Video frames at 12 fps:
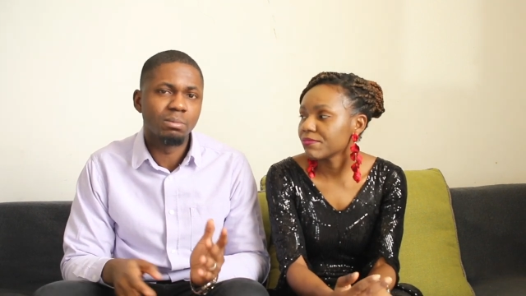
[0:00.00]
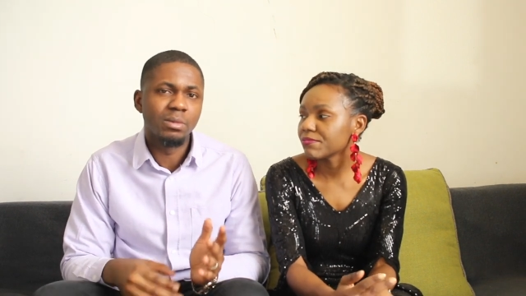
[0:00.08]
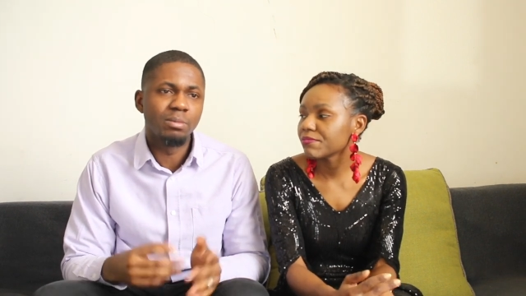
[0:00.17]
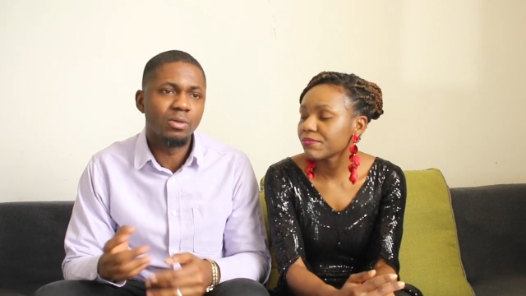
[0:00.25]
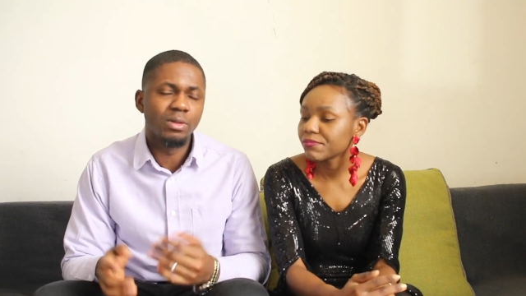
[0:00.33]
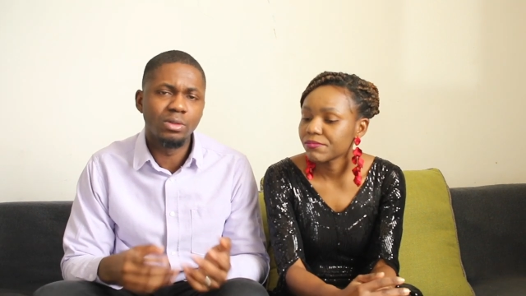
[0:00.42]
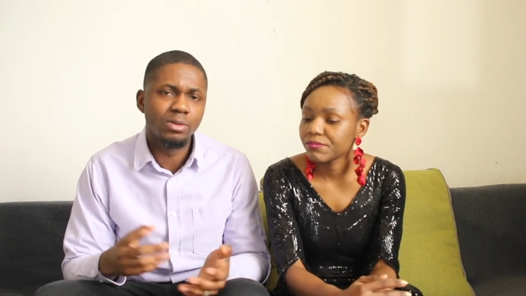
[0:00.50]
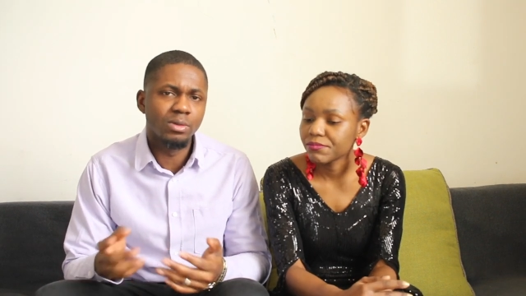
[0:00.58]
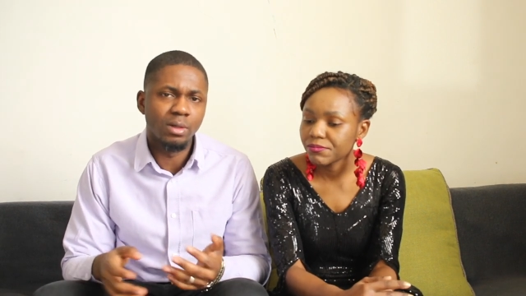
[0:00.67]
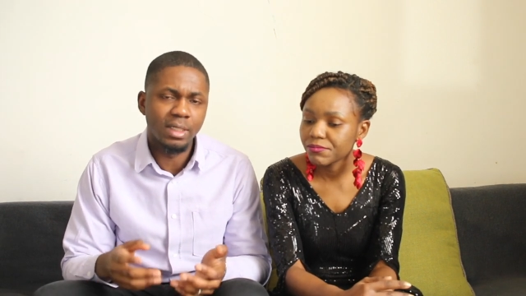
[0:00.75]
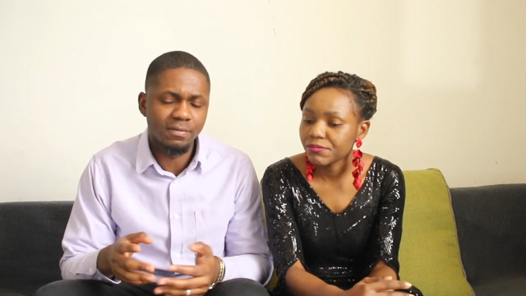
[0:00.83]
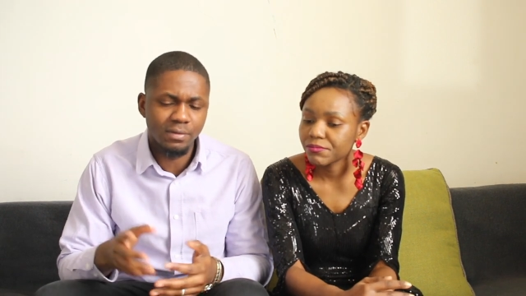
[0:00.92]
Speaker 1: Maybe we
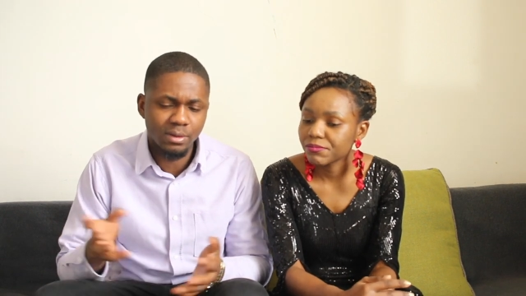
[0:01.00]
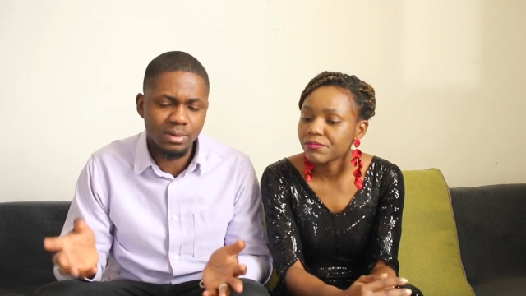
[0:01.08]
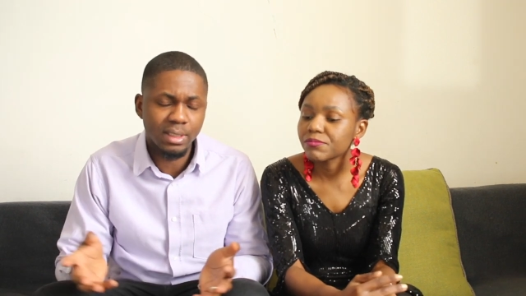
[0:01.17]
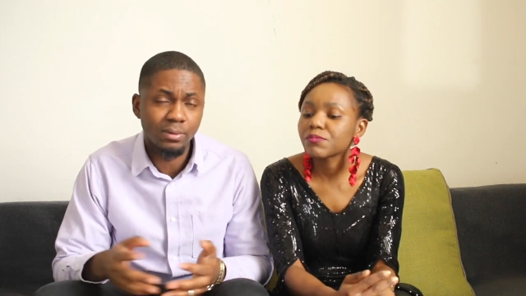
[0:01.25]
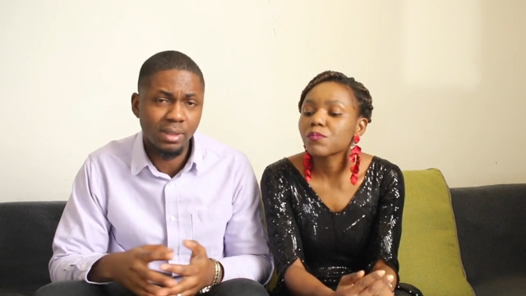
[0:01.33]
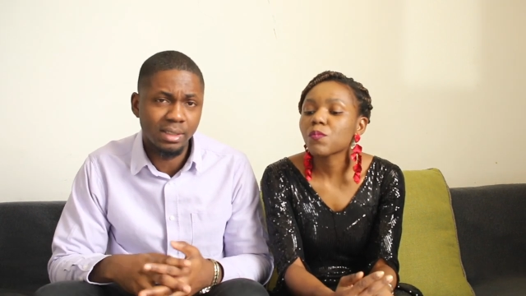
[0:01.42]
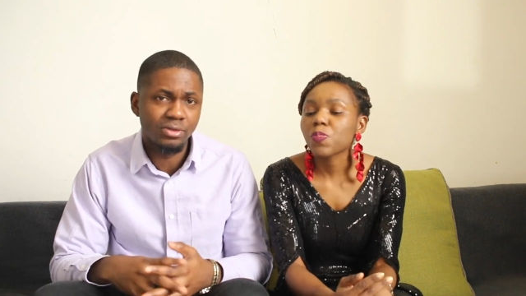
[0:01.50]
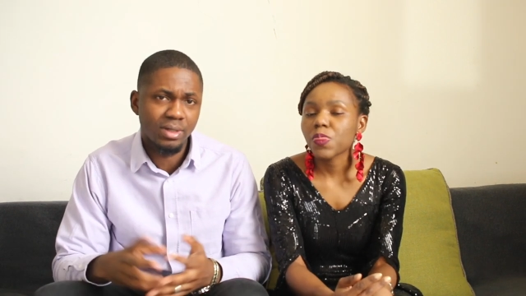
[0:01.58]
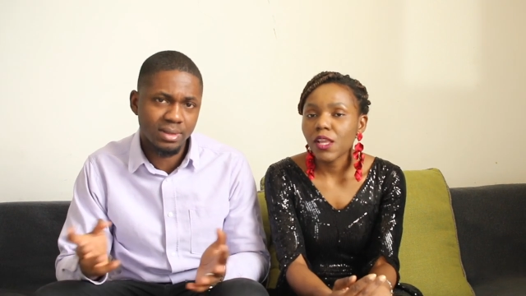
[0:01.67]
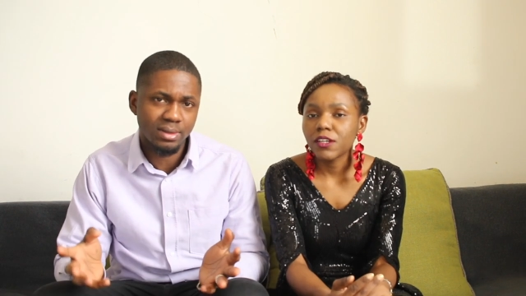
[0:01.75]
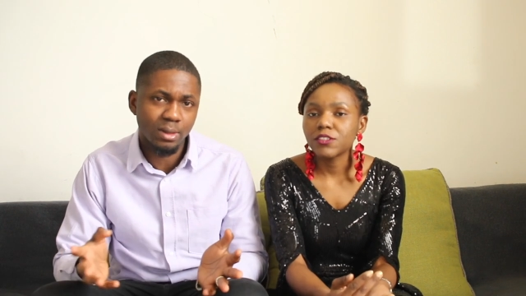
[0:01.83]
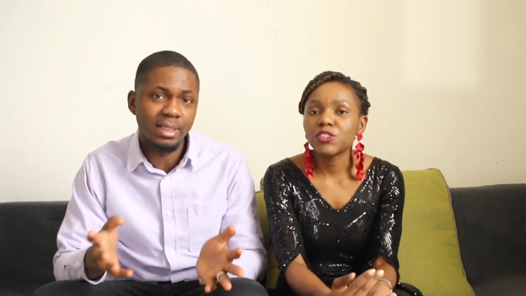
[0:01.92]
do other videos that we
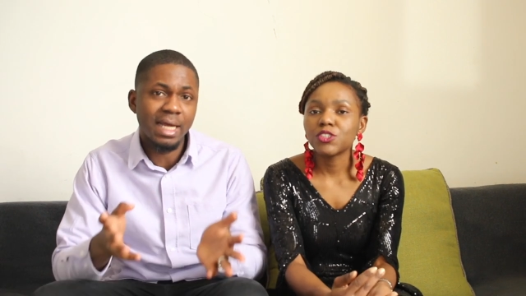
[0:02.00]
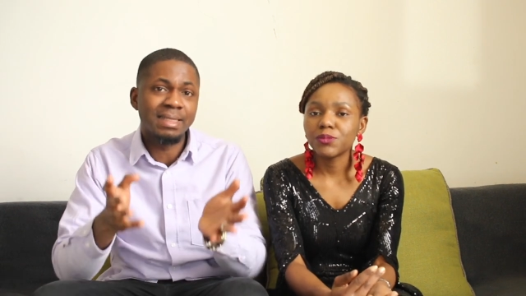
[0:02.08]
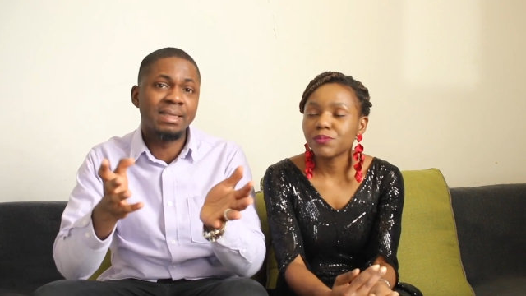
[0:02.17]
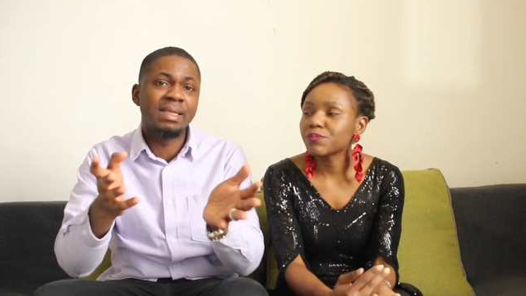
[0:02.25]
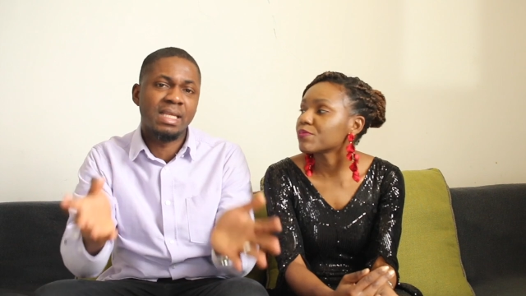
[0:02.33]
address other mm.